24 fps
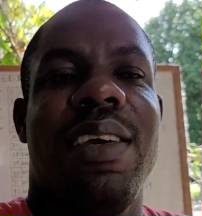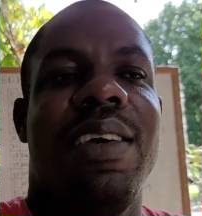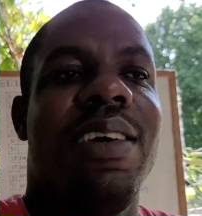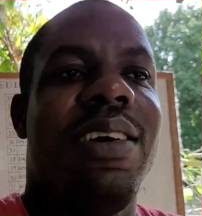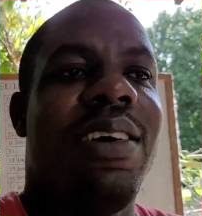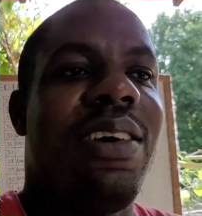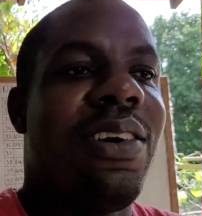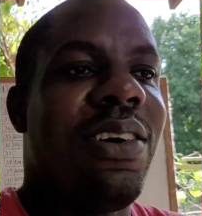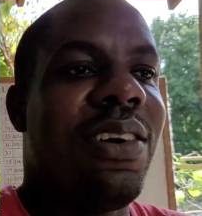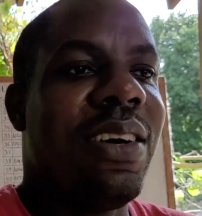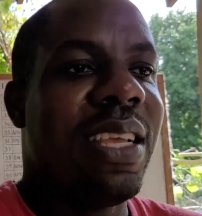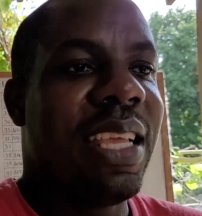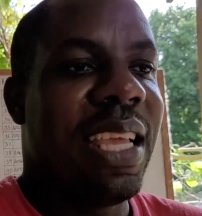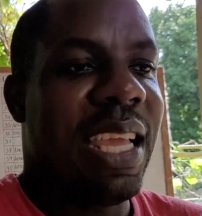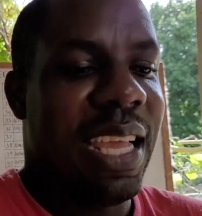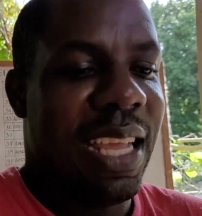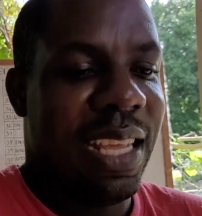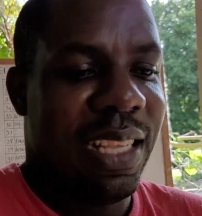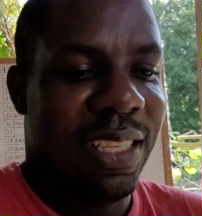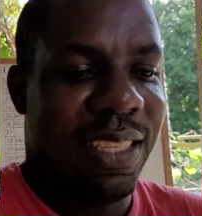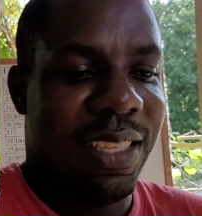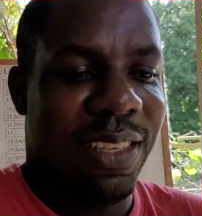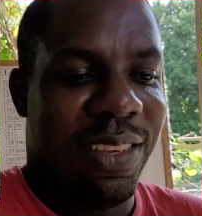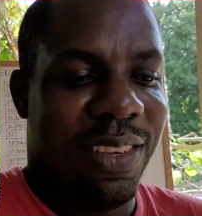Okay,
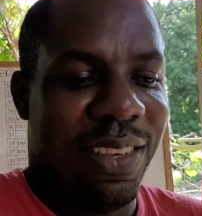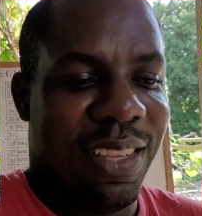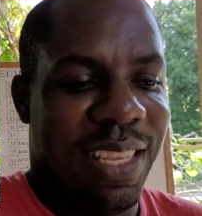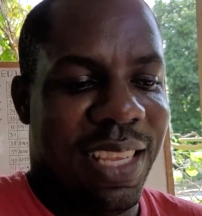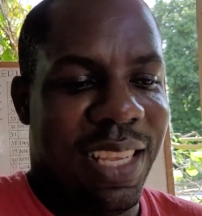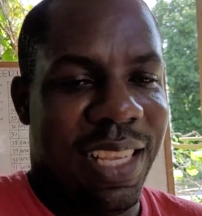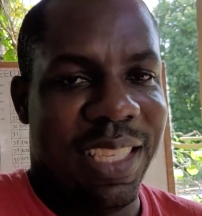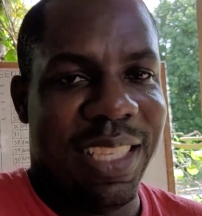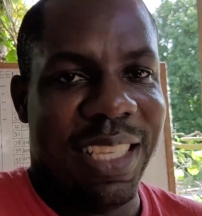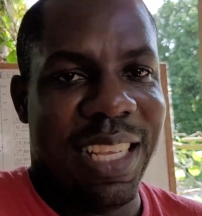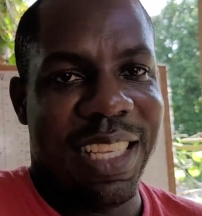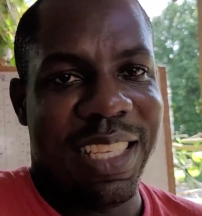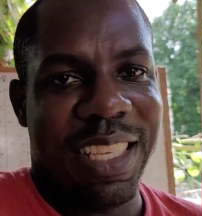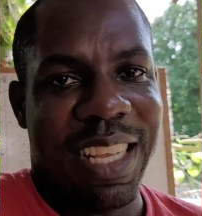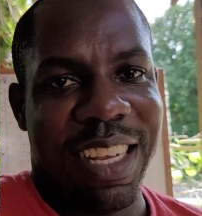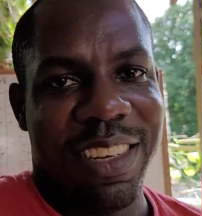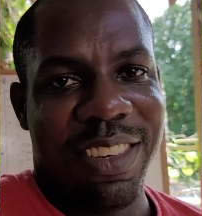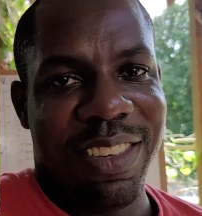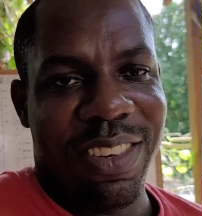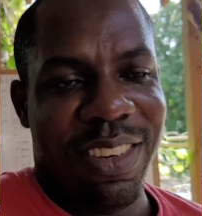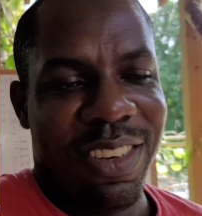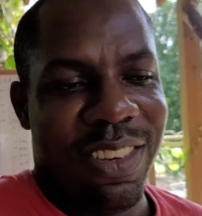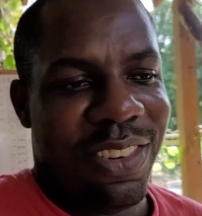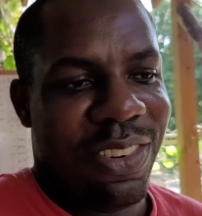so he says I
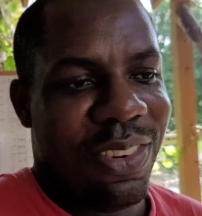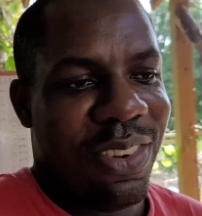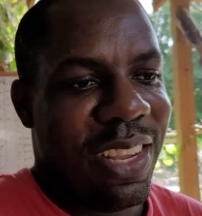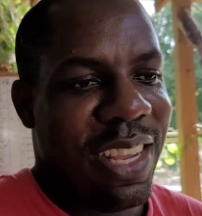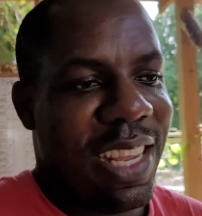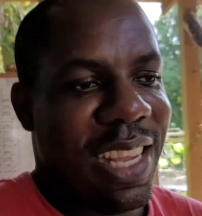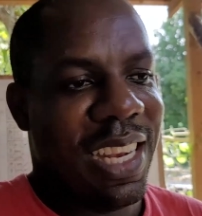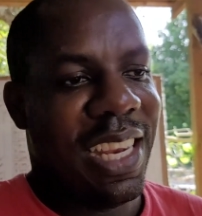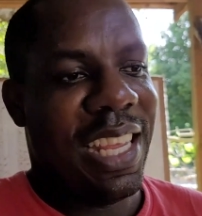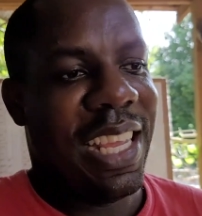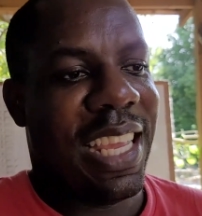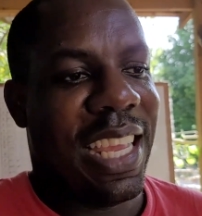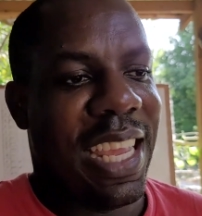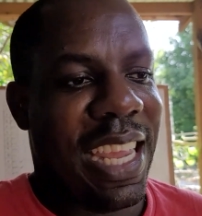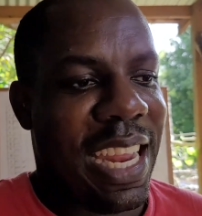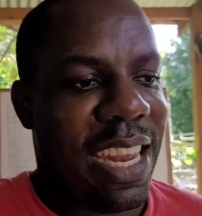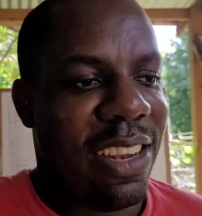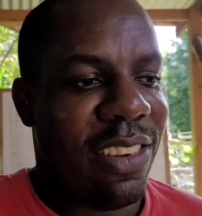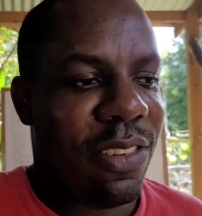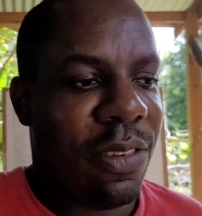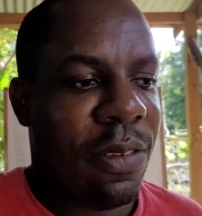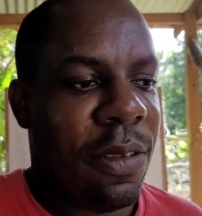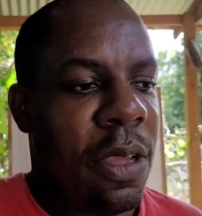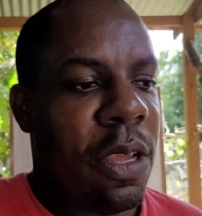should show you the
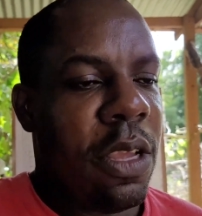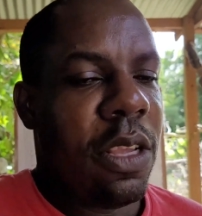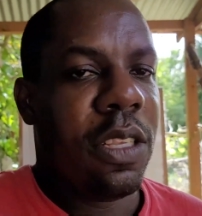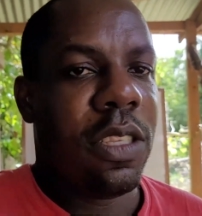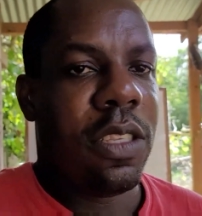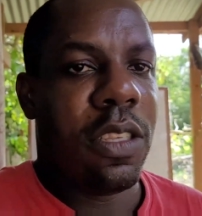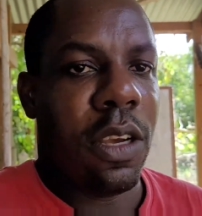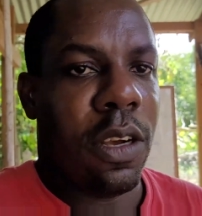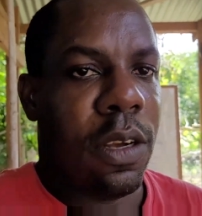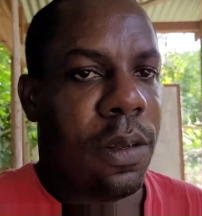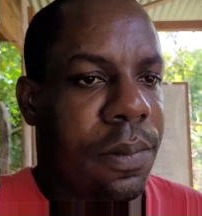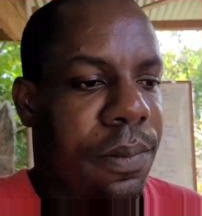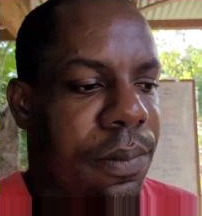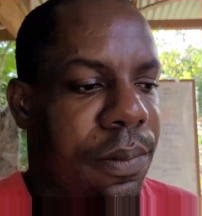cage. So